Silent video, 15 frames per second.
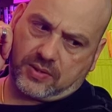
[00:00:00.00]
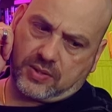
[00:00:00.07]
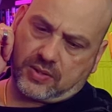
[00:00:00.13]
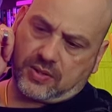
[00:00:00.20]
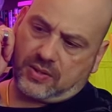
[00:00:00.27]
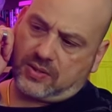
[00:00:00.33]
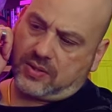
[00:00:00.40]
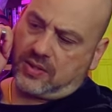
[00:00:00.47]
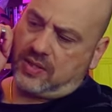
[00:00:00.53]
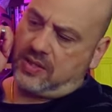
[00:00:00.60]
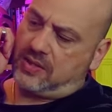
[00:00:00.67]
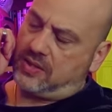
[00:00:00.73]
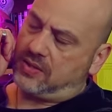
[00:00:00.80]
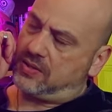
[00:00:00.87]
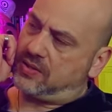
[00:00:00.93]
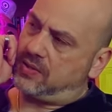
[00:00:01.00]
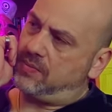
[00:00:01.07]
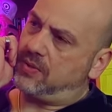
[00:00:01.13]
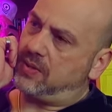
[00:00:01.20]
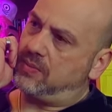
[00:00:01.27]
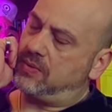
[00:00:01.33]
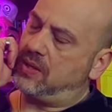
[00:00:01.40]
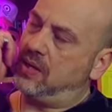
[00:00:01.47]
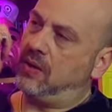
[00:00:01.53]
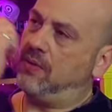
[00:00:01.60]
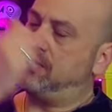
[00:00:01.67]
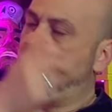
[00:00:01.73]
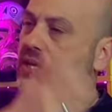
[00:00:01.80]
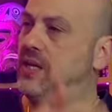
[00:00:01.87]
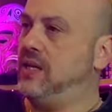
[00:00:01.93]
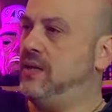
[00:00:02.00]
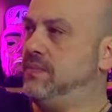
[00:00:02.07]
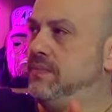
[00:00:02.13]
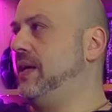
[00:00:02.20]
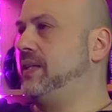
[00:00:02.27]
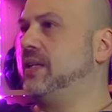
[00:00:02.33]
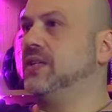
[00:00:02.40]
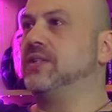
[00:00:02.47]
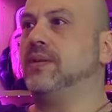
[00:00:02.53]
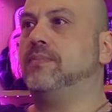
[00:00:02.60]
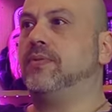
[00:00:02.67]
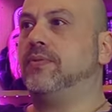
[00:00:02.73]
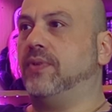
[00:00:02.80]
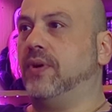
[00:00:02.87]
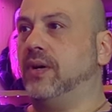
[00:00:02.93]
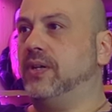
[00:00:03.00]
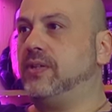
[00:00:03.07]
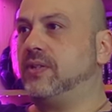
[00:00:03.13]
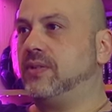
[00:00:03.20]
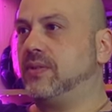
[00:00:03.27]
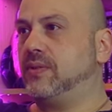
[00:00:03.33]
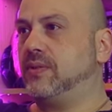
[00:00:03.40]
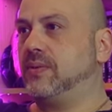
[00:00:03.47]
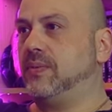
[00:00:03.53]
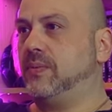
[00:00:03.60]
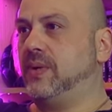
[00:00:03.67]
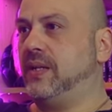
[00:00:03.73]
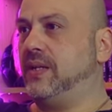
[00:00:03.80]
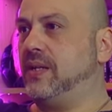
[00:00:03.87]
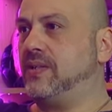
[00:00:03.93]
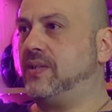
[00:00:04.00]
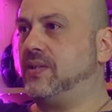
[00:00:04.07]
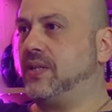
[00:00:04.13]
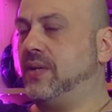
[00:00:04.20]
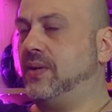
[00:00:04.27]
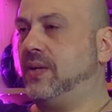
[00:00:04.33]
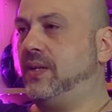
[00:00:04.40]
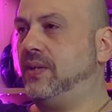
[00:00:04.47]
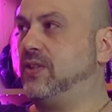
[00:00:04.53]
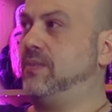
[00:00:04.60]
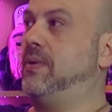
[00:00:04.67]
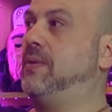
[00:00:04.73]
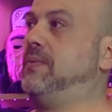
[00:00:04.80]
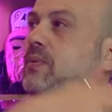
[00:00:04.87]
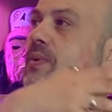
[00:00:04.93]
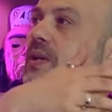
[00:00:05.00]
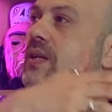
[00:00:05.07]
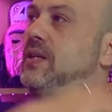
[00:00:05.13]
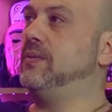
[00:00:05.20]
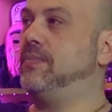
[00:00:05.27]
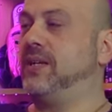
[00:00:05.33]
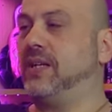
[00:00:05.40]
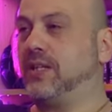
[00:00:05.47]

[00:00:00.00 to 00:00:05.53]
Just gonna say he does sometimes. You know, obviously he does improvise where mm. necessary. So maybe we need a big